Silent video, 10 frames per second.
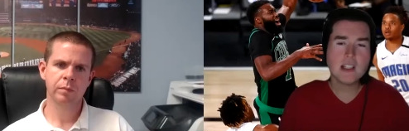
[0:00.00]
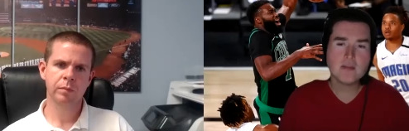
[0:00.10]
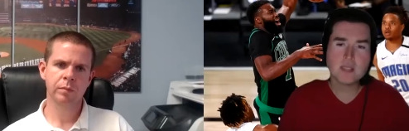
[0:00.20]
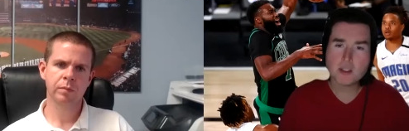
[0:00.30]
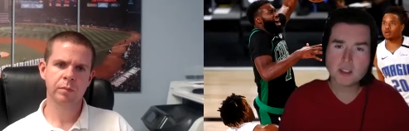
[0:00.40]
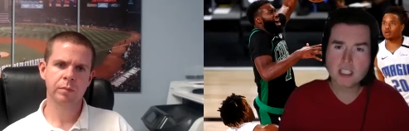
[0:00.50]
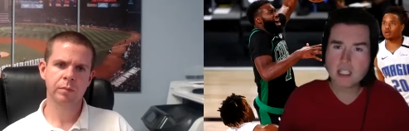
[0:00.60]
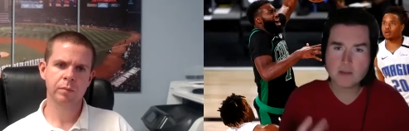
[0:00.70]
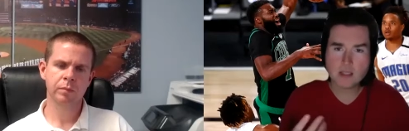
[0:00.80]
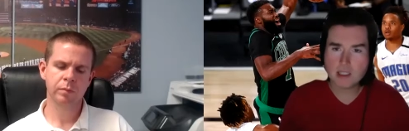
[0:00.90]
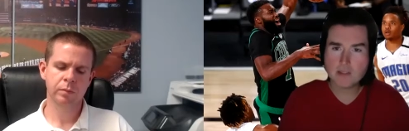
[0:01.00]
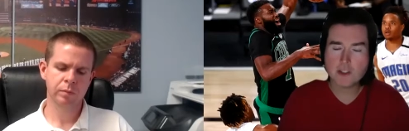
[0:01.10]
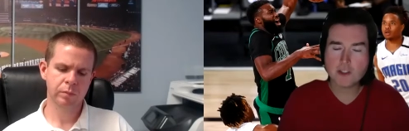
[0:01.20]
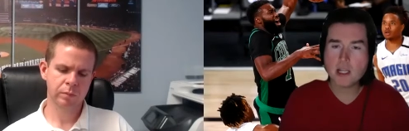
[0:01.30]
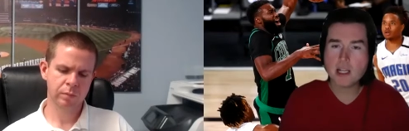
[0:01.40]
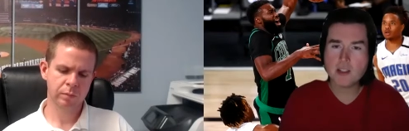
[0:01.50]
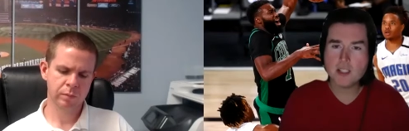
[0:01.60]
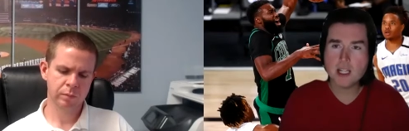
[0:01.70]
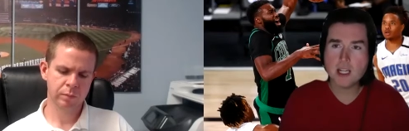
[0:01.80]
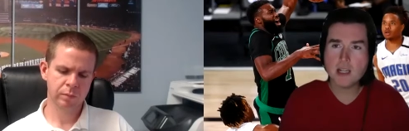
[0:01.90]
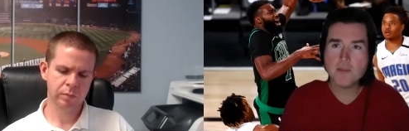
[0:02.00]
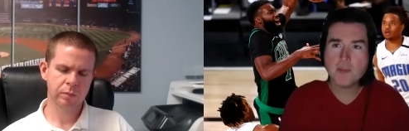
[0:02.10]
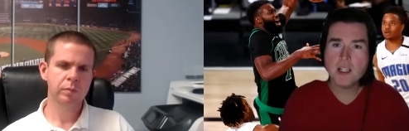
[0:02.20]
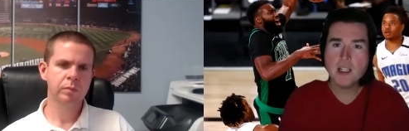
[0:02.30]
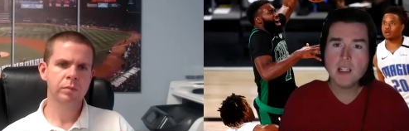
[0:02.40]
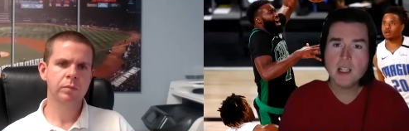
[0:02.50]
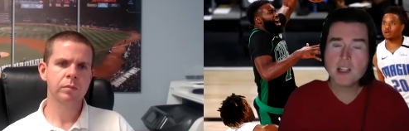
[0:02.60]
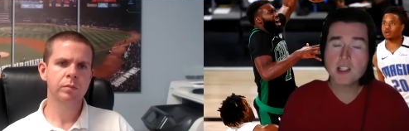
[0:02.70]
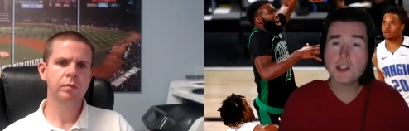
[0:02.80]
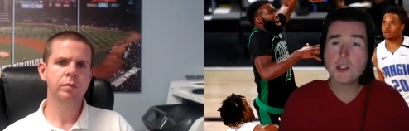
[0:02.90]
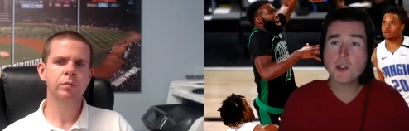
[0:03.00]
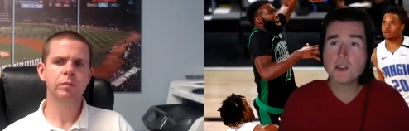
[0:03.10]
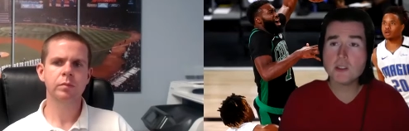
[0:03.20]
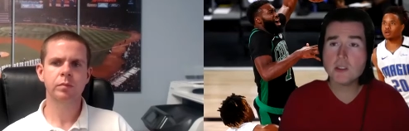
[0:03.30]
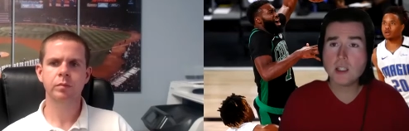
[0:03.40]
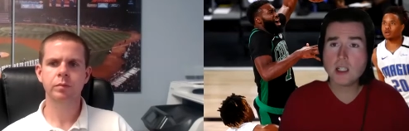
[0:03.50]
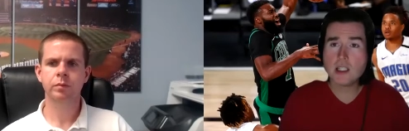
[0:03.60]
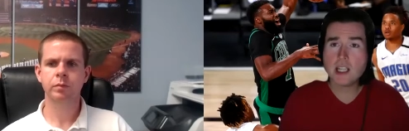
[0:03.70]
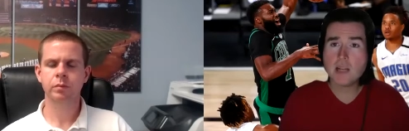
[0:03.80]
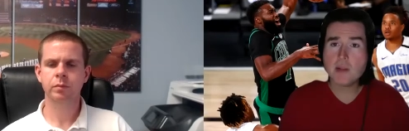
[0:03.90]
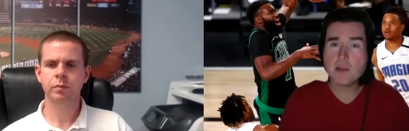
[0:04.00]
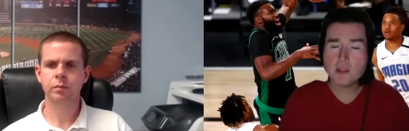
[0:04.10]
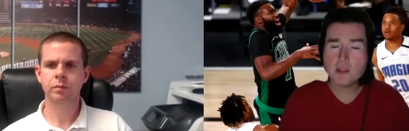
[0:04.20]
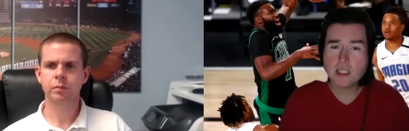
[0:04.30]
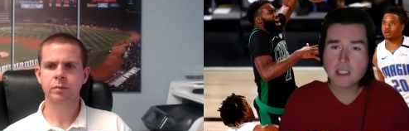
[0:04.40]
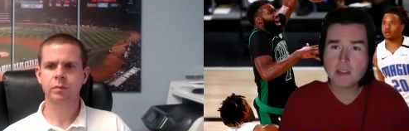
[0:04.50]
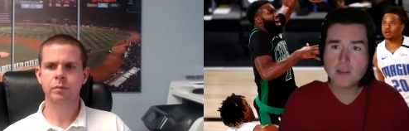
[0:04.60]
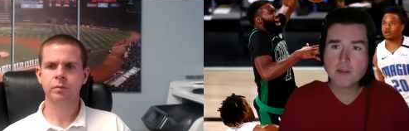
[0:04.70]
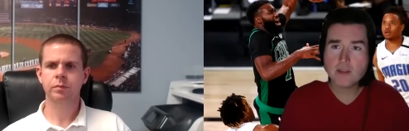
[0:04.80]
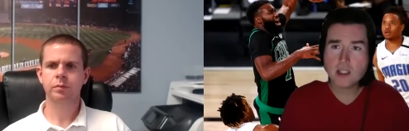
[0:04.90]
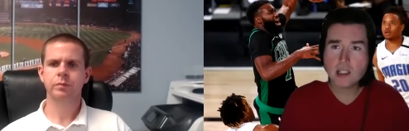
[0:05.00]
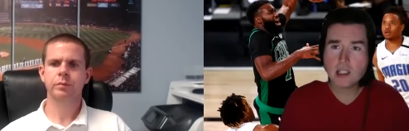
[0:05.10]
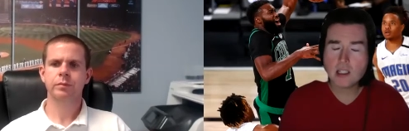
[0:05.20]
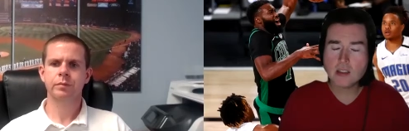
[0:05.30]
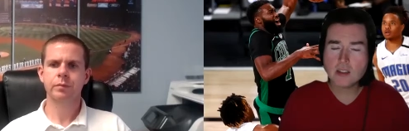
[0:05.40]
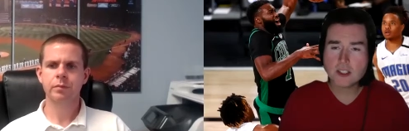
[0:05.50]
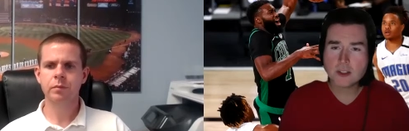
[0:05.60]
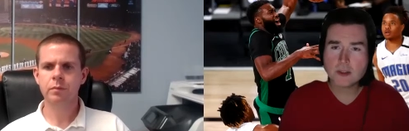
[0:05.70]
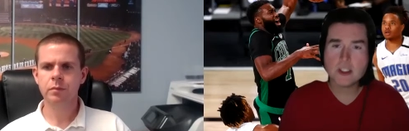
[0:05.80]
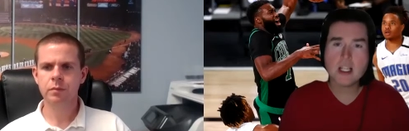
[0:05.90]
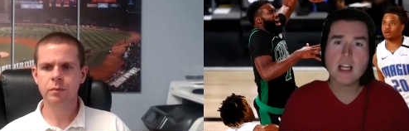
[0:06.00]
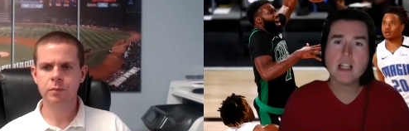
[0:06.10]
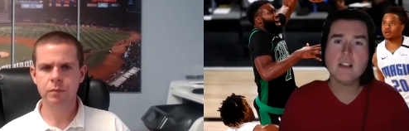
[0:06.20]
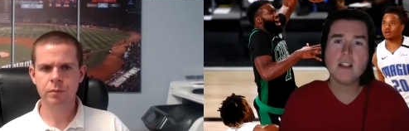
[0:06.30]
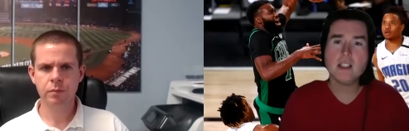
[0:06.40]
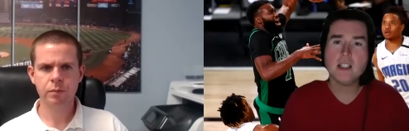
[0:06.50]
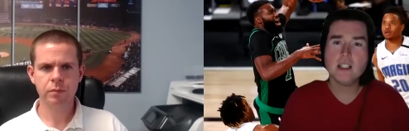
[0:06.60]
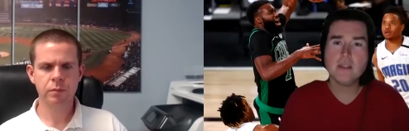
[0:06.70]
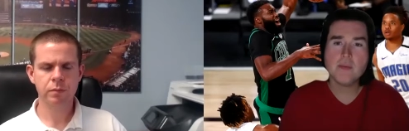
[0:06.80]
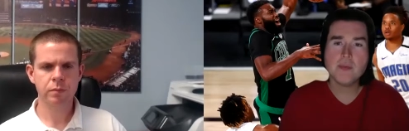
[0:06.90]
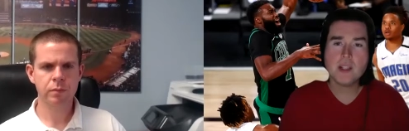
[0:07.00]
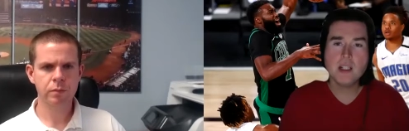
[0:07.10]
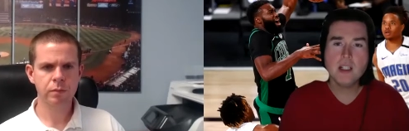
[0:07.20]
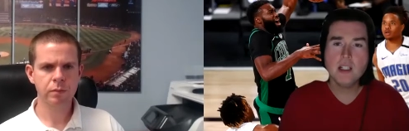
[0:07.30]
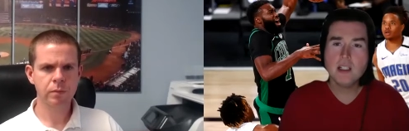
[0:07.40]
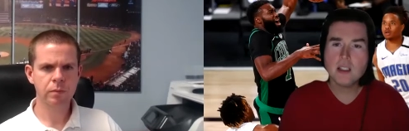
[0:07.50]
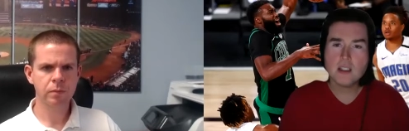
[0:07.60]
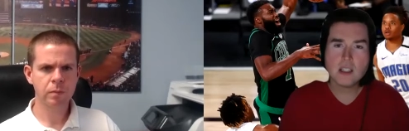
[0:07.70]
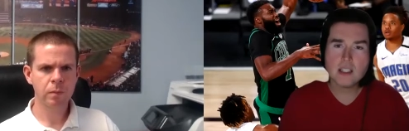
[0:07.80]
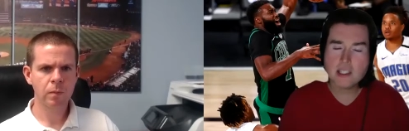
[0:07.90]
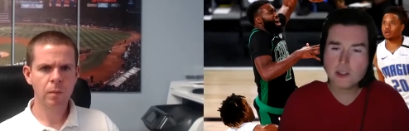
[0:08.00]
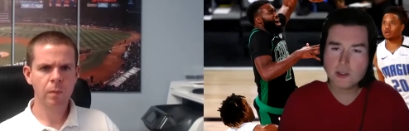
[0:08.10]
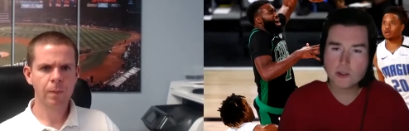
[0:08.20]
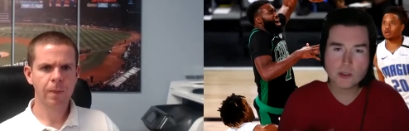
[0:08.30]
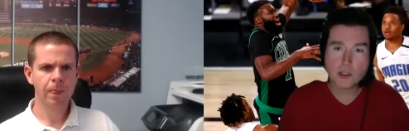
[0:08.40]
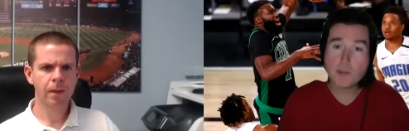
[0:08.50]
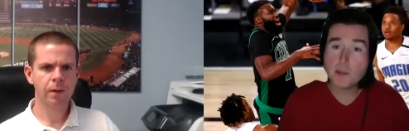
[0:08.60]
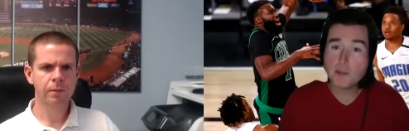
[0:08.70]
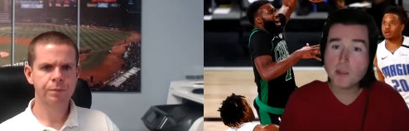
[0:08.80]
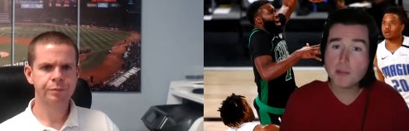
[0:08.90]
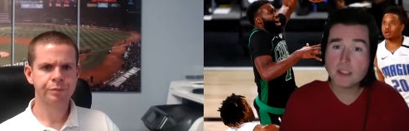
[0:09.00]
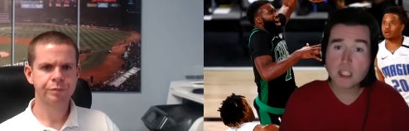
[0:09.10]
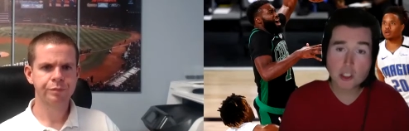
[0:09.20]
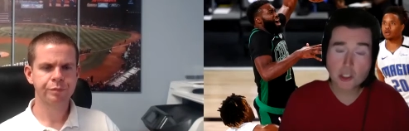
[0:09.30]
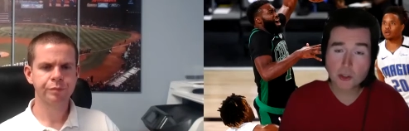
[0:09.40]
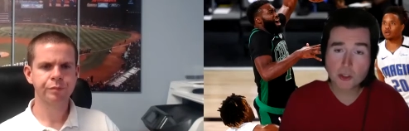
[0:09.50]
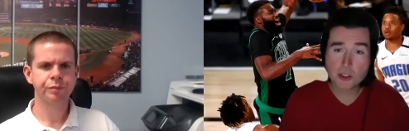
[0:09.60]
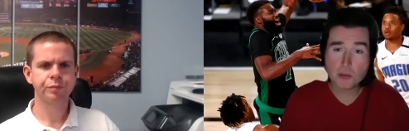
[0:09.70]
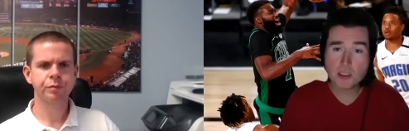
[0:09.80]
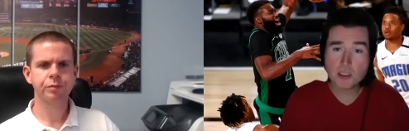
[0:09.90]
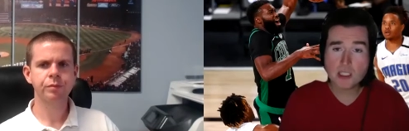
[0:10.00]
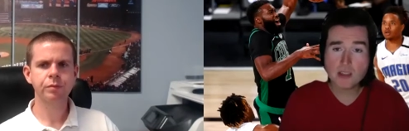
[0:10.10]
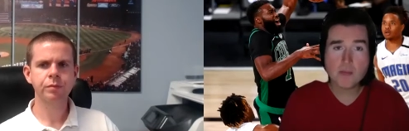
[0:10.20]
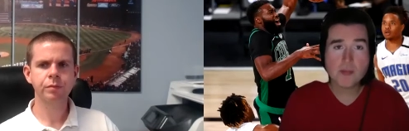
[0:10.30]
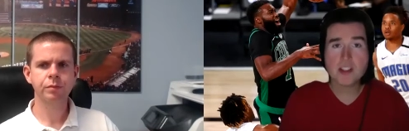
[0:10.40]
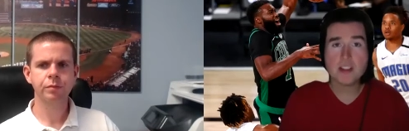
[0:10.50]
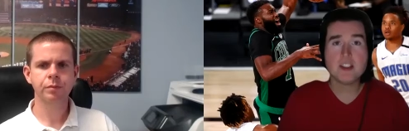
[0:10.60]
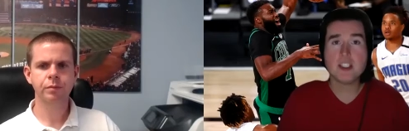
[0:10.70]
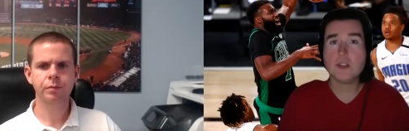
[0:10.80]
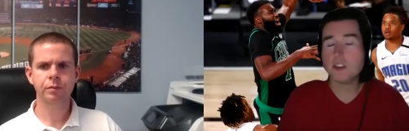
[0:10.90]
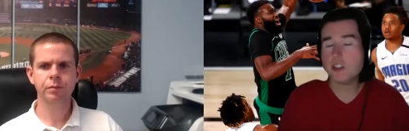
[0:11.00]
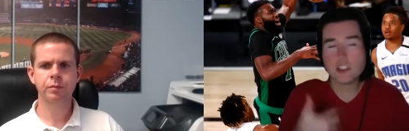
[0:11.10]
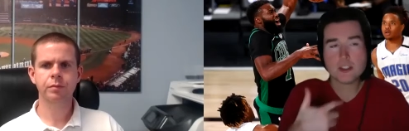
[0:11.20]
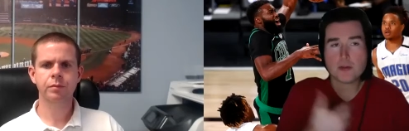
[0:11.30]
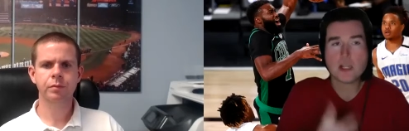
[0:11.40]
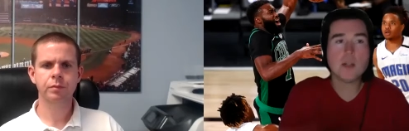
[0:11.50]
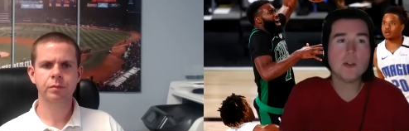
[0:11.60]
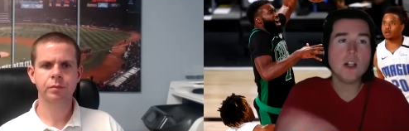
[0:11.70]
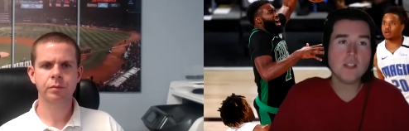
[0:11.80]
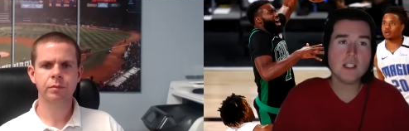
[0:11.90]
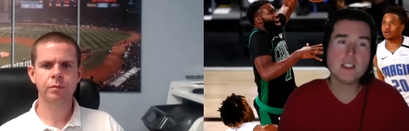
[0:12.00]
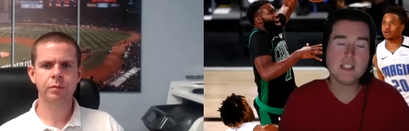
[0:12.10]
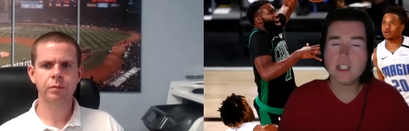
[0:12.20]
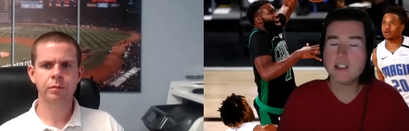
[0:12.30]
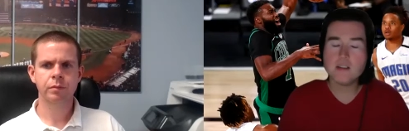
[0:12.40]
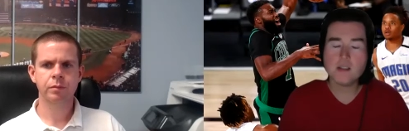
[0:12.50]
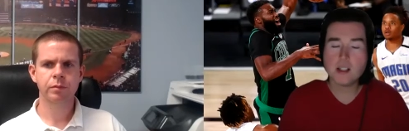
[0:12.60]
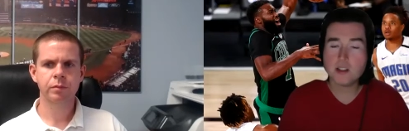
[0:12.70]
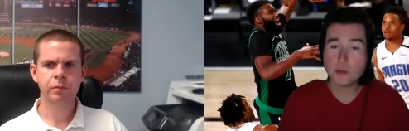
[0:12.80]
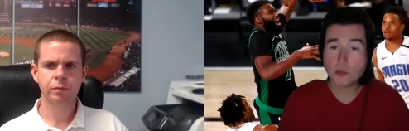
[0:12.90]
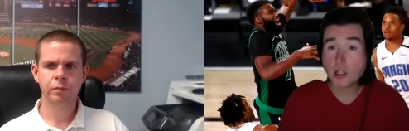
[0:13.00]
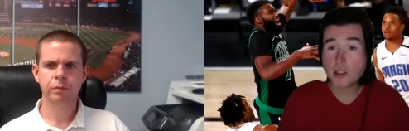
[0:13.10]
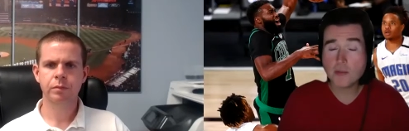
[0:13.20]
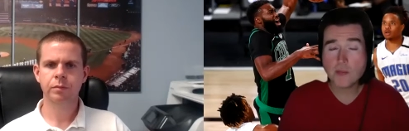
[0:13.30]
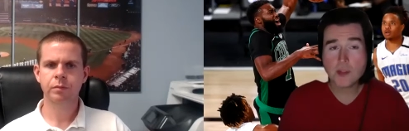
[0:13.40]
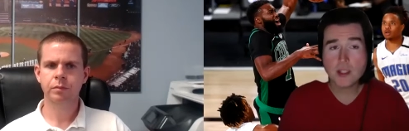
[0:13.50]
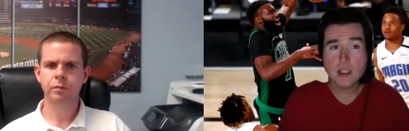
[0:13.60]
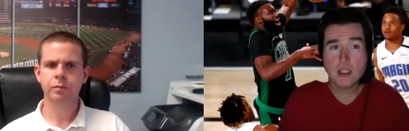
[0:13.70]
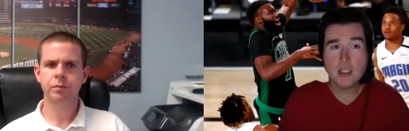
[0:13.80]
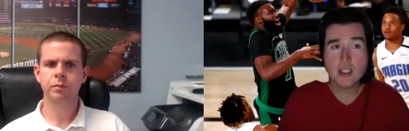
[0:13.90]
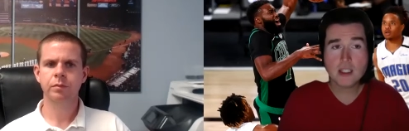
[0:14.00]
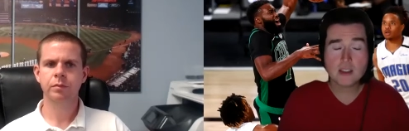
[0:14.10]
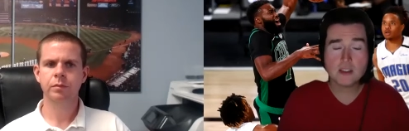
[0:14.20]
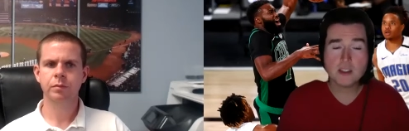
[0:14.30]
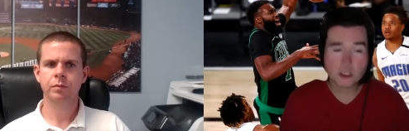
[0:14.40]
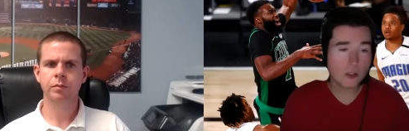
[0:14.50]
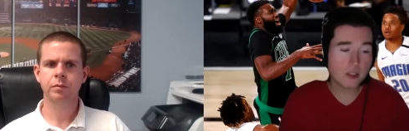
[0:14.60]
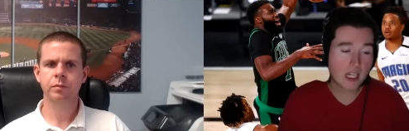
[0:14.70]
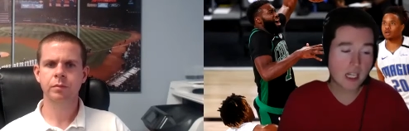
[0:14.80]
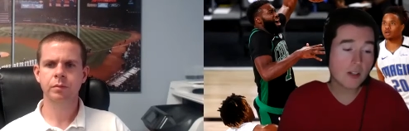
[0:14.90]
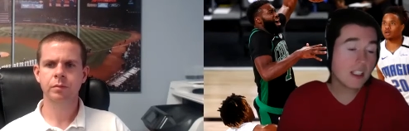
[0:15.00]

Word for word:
Speaker 1: Celtics had like a firm hand on that. And the third uh, game, I believe, uh, the Sixers had like a like either they're up a, a possession or two, but then the Celtics just rattled off like a ten nothing run, and like, to close it out. And